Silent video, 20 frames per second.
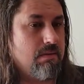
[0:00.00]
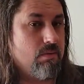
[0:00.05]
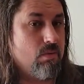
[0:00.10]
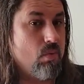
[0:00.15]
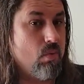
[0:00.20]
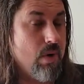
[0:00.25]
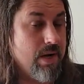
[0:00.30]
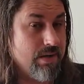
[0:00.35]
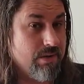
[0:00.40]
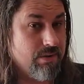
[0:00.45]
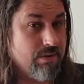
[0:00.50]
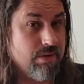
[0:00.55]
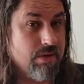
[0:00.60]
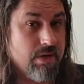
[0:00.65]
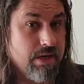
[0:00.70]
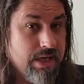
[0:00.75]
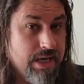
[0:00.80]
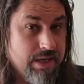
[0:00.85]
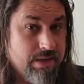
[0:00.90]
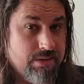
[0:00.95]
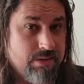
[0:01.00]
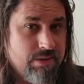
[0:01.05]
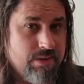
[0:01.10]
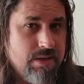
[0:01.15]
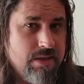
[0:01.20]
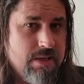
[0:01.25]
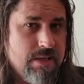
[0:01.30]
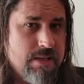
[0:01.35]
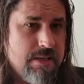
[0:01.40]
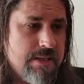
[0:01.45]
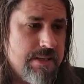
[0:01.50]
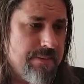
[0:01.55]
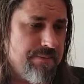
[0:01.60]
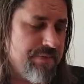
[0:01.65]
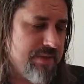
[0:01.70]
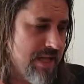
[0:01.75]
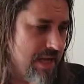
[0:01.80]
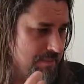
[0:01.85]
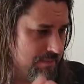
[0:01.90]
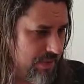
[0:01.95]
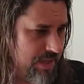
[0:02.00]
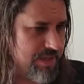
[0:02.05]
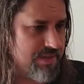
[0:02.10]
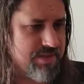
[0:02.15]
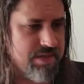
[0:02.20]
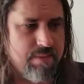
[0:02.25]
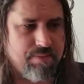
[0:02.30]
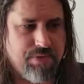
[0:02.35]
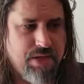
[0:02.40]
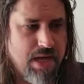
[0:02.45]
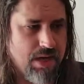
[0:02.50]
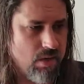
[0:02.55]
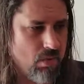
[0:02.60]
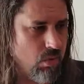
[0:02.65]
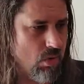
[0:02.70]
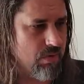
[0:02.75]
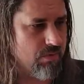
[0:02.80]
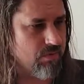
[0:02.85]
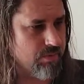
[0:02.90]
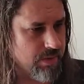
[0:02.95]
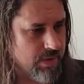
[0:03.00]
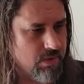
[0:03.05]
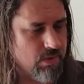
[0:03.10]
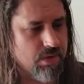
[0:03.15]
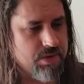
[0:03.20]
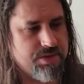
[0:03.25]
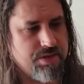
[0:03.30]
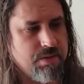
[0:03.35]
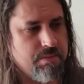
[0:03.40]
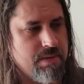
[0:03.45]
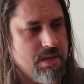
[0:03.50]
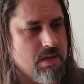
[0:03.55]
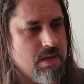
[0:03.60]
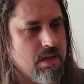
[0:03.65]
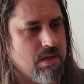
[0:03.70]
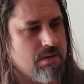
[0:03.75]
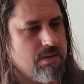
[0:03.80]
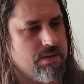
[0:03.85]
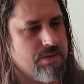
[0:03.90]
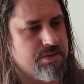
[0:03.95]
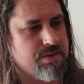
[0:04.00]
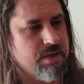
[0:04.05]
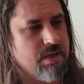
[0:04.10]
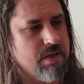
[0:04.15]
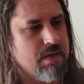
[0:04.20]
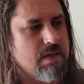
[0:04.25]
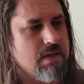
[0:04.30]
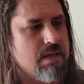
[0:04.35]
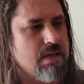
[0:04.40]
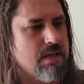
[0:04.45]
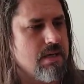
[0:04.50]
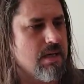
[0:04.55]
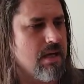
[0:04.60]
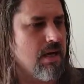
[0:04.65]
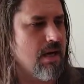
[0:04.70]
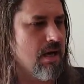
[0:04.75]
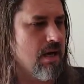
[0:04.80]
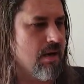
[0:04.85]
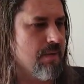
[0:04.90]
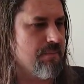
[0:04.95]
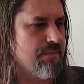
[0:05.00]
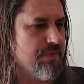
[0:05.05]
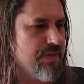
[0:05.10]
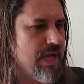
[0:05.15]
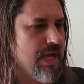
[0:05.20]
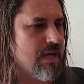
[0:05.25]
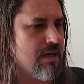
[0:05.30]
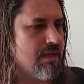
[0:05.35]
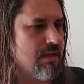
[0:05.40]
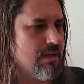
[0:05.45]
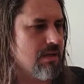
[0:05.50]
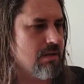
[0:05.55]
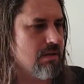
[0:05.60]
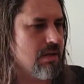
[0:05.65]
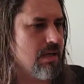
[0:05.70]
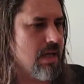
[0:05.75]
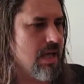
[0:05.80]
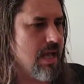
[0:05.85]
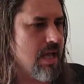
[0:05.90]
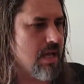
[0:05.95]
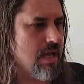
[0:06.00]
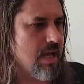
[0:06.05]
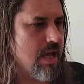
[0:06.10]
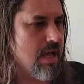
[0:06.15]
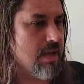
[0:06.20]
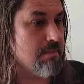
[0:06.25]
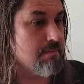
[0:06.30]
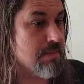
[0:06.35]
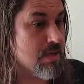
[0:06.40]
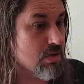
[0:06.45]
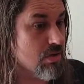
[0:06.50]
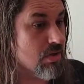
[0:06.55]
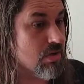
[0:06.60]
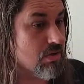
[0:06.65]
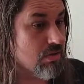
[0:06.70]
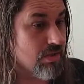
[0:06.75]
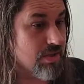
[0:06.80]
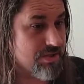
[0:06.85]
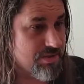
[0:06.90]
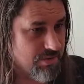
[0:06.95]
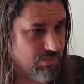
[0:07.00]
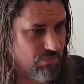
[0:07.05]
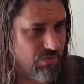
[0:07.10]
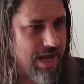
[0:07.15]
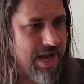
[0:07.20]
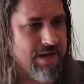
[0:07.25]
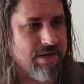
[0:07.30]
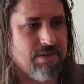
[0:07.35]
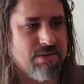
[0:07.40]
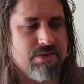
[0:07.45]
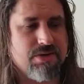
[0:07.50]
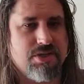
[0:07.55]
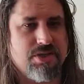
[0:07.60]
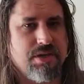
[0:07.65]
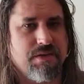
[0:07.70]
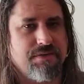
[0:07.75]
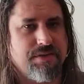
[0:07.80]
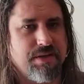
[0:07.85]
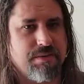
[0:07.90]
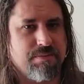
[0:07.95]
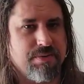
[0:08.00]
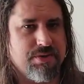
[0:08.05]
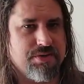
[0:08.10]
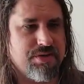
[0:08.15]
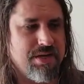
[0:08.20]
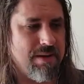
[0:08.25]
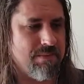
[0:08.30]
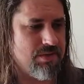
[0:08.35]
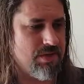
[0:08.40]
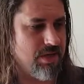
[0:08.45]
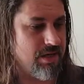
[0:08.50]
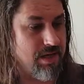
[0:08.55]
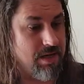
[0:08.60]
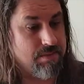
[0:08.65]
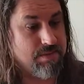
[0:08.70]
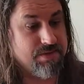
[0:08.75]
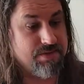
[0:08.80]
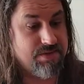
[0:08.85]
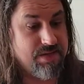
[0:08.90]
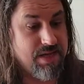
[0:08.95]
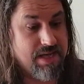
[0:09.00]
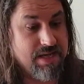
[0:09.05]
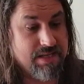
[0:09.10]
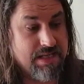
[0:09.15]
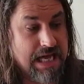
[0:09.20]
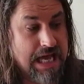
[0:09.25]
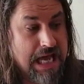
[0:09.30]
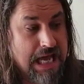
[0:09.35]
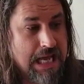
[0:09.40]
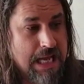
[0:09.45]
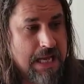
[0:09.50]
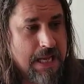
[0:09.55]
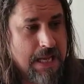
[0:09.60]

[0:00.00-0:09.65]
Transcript: wiggle or giggle. And that brings up that quote from A Course in Miracles, that a miracle is a radical shift in perception. And I would say that,